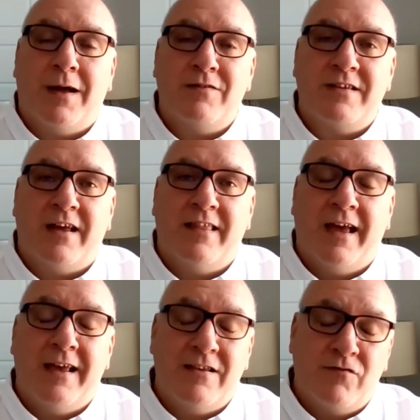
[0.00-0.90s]
Outside of
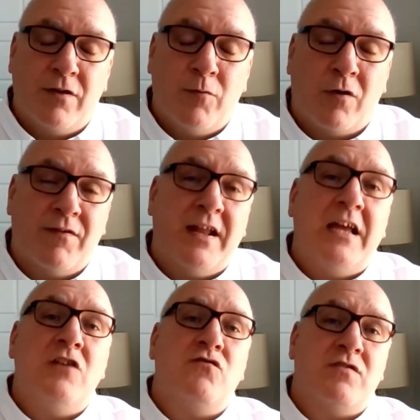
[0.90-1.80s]
that, he's really more of an
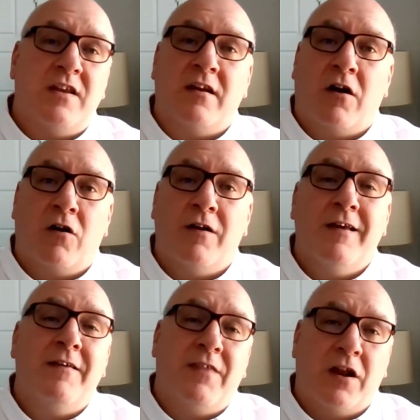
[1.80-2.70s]
interesting card
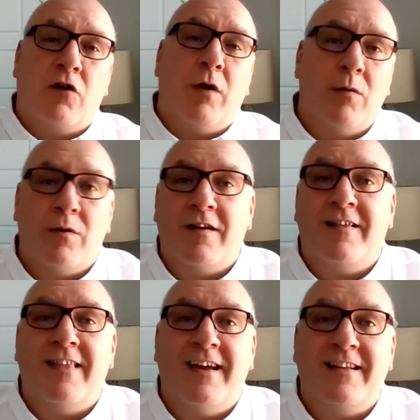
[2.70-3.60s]
than a great one to
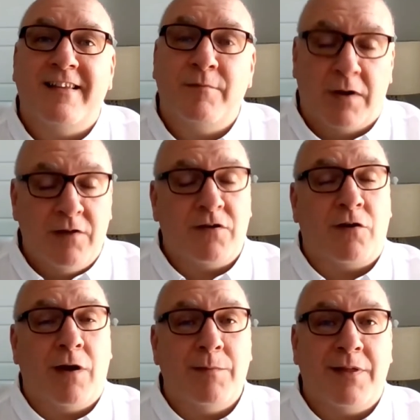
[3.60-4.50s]
collect. But he was a
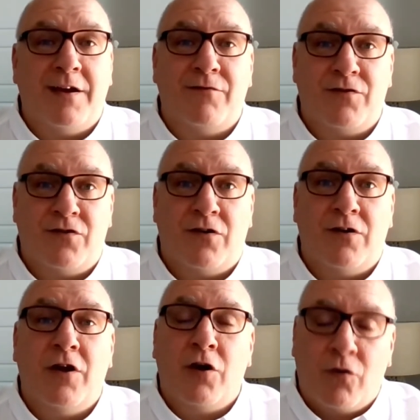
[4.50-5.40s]
great player for
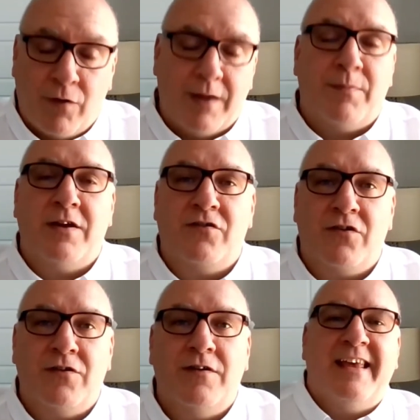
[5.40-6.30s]
sure. Great
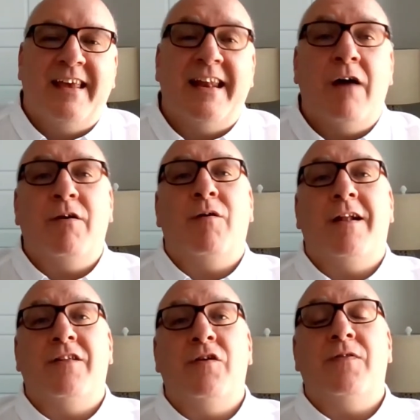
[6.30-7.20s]
pitcher. And now we go
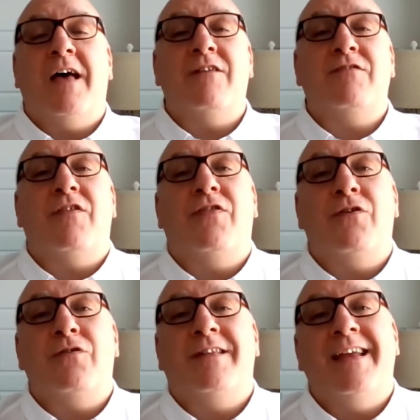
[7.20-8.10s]
on to
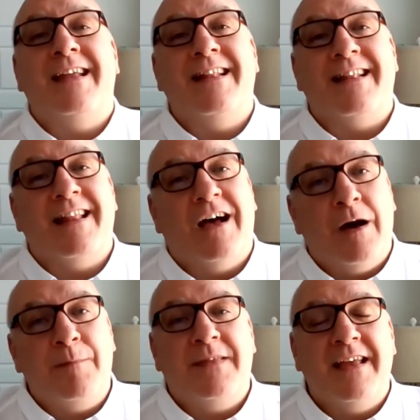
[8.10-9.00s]
2013, the
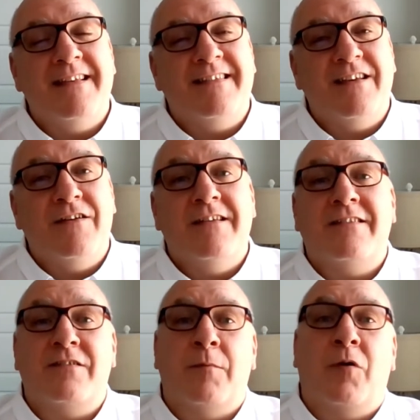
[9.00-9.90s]
update
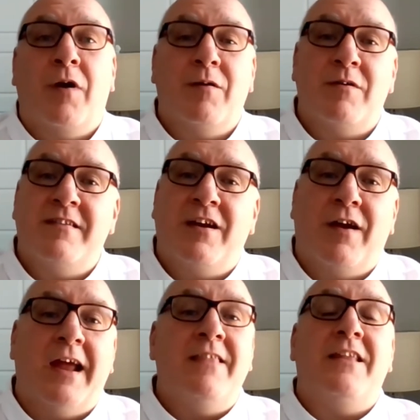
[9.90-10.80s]
series. Some great ones
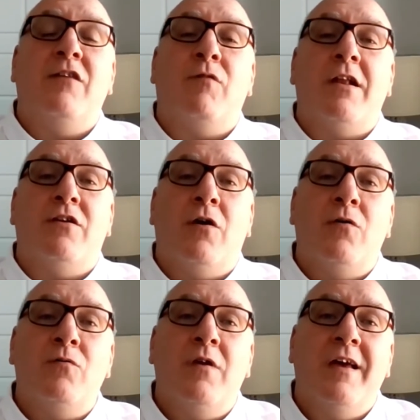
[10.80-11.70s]
here. Anthony
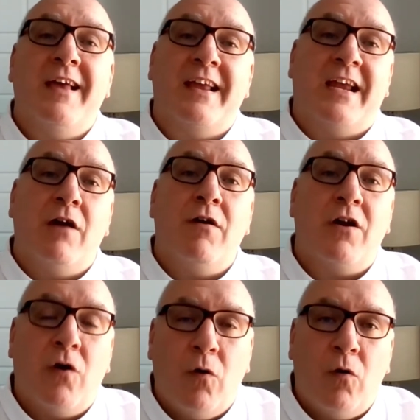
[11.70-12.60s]
Rendon,
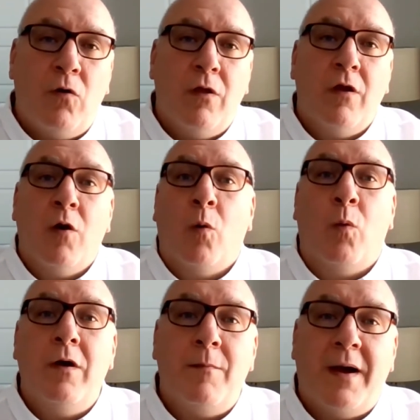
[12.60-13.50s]
Garrett Cole,
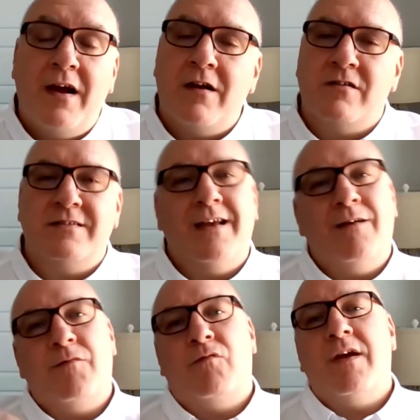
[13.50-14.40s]
Will Myers.
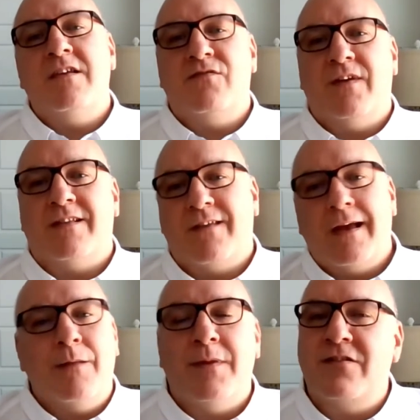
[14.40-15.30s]
We're Rays fans. I
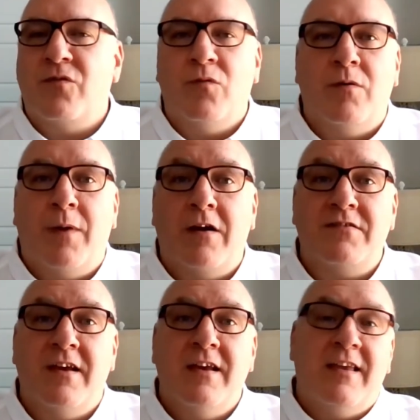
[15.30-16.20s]
got to mention Will
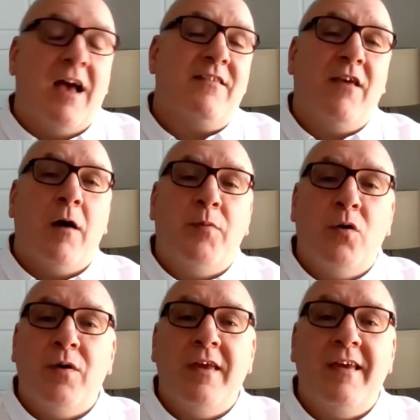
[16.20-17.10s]
Myers. Yasiel
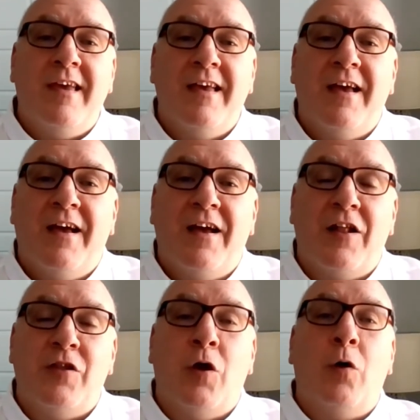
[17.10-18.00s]
Puig,
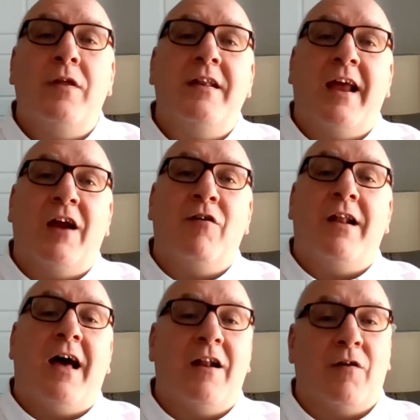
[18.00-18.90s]
Nolan
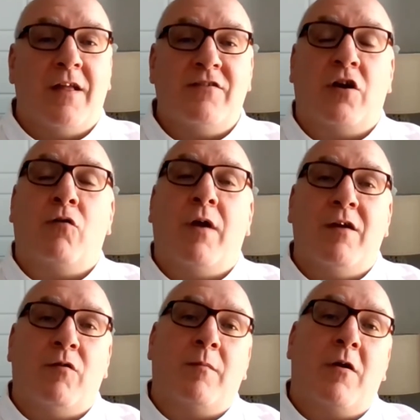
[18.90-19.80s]
Arenado. That's a
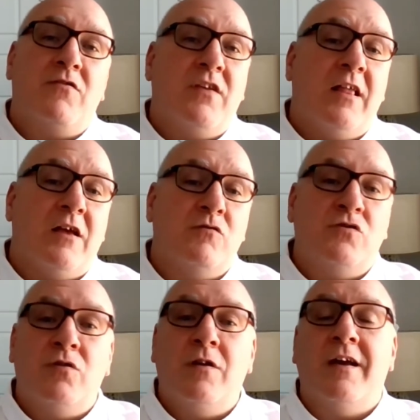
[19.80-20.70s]
great one. Marcell
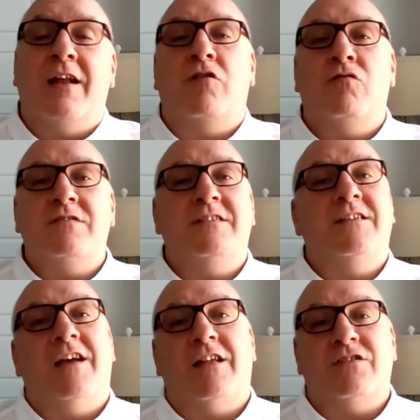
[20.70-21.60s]
Ozuna and
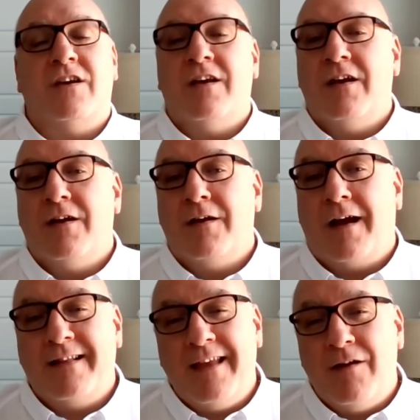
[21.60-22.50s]
Christian Yelich.
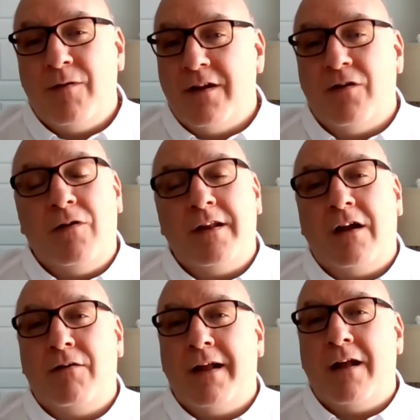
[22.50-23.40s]
I'll tell you what, Nolan
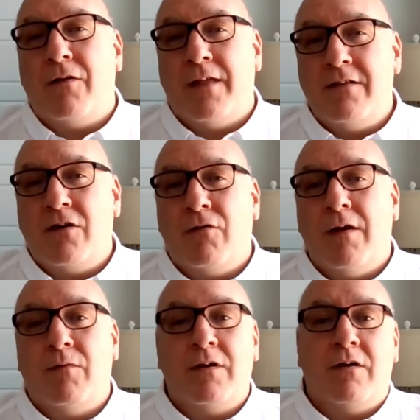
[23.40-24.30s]
Arenado, that's a
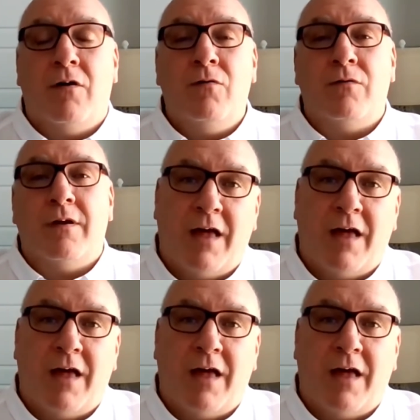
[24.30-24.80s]
great one to own.